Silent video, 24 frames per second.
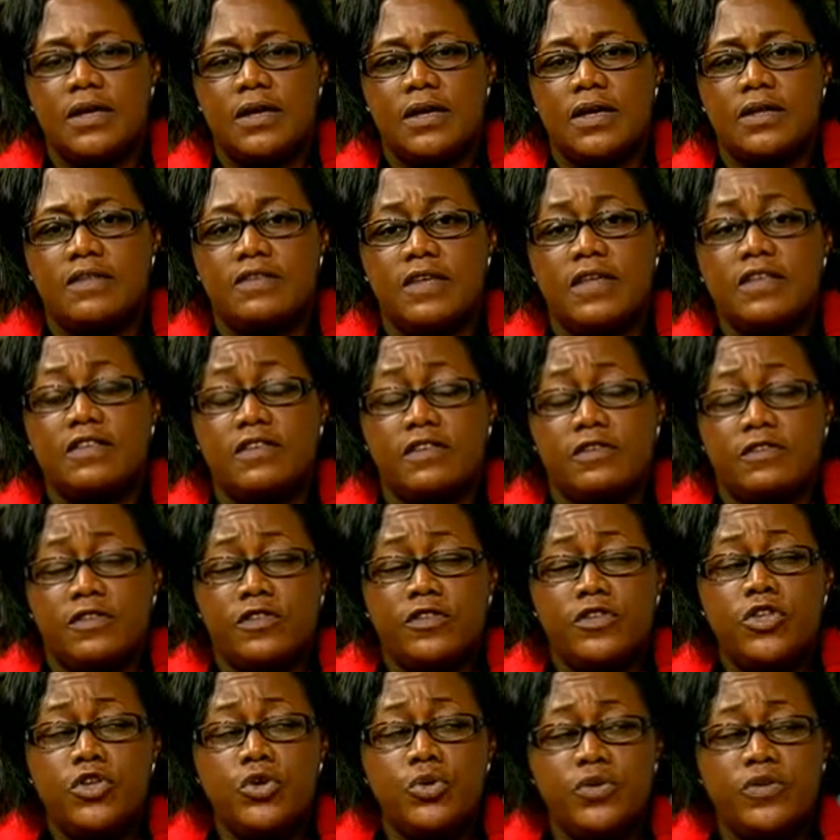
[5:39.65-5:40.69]
it is
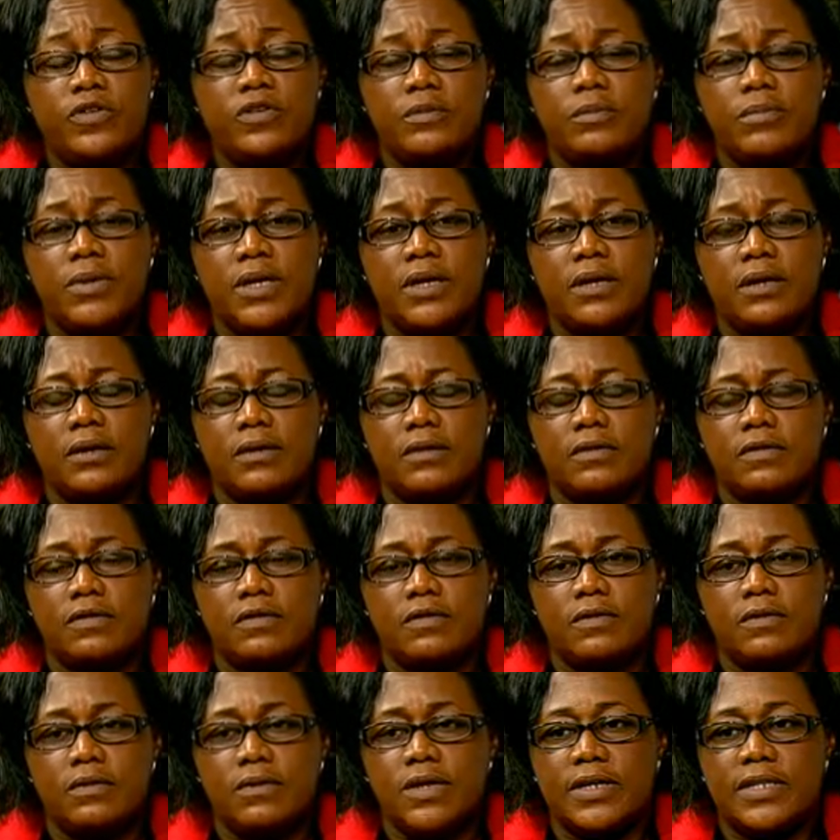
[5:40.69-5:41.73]
new to me,
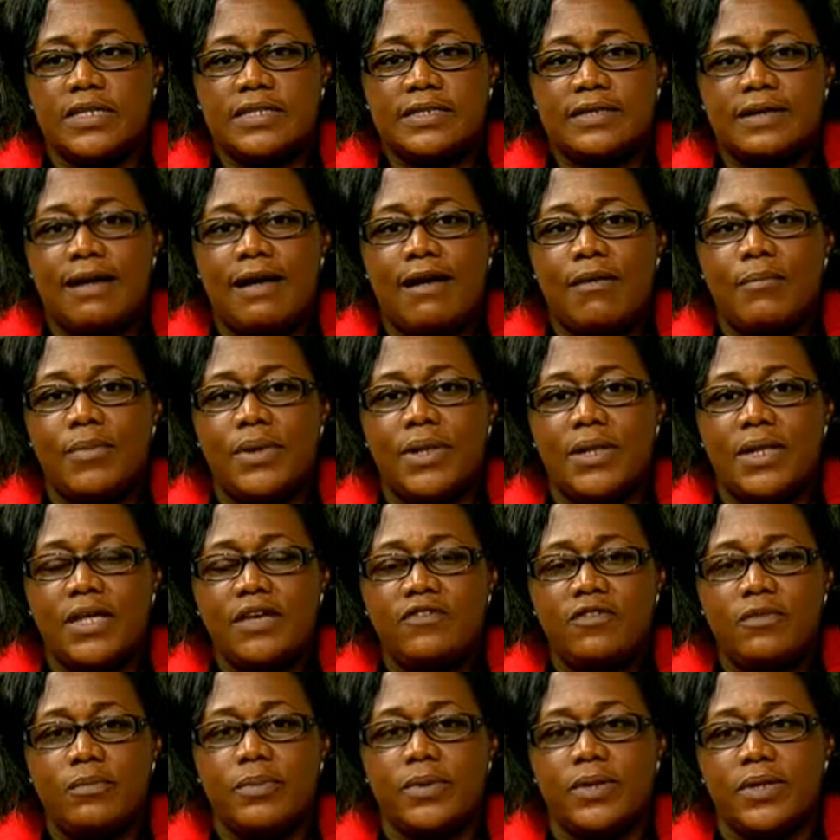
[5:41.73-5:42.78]
so it is
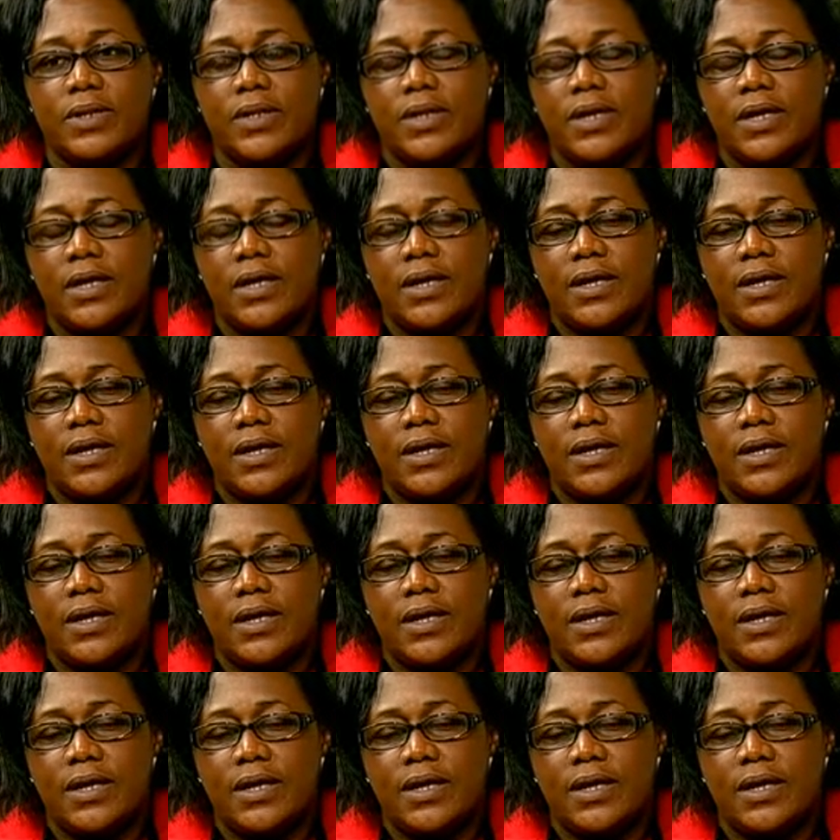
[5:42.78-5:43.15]
unbelievable.